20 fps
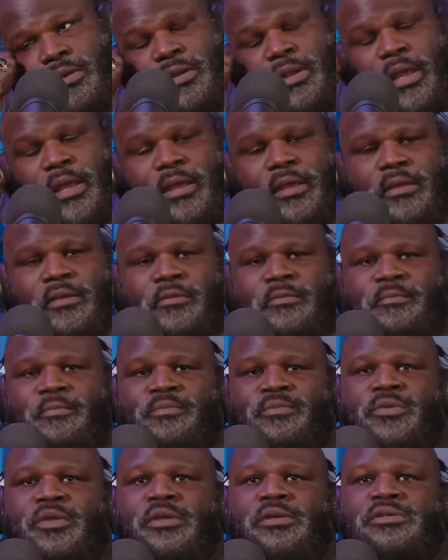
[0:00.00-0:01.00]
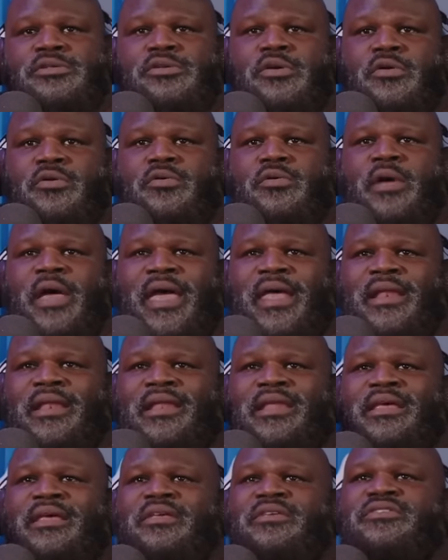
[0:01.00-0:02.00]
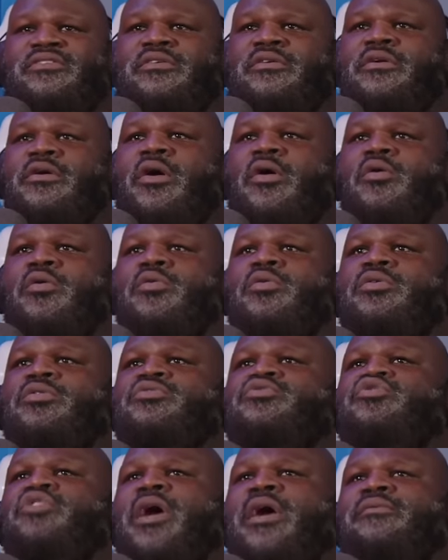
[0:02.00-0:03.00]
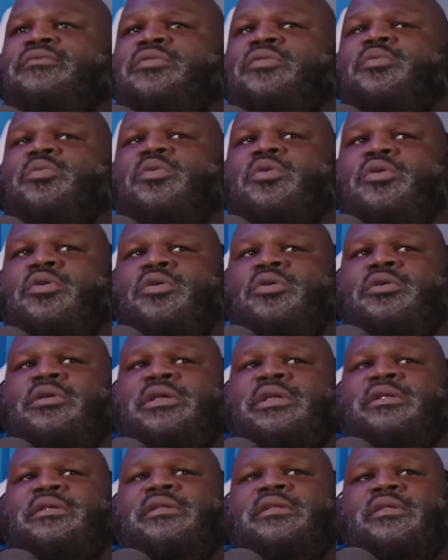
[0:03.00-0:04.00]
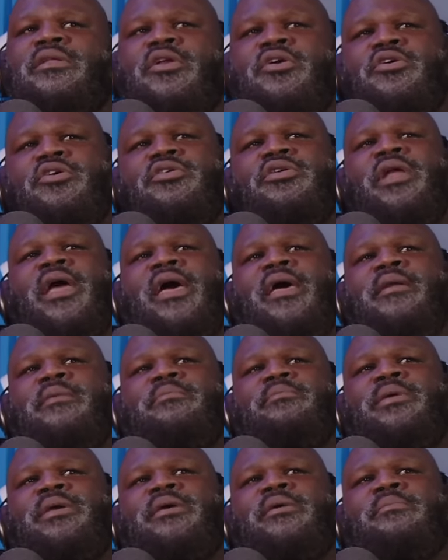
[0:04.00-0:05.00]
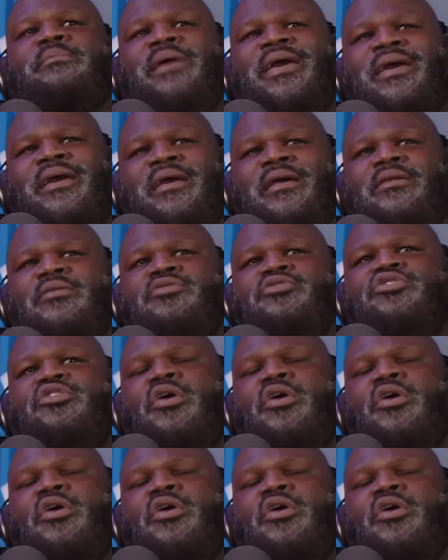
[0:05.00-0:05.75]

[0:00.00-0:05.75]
Like, so at least go and travel the world and learn how to be a man on your